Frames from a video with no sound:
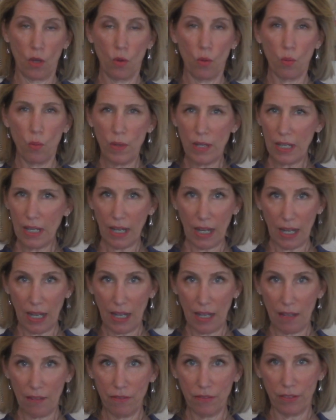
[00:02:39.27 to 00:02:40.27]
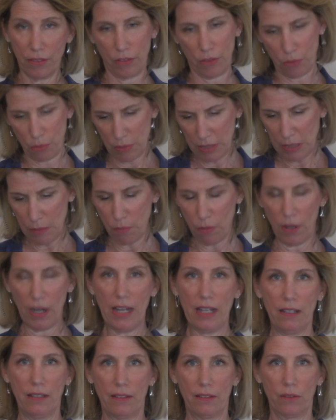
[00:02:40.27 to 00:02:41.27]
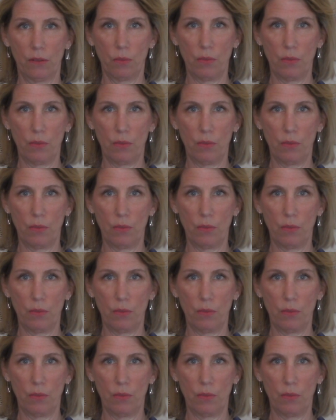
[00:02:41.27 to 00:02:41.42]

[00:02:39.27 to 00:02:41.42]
We have three brains.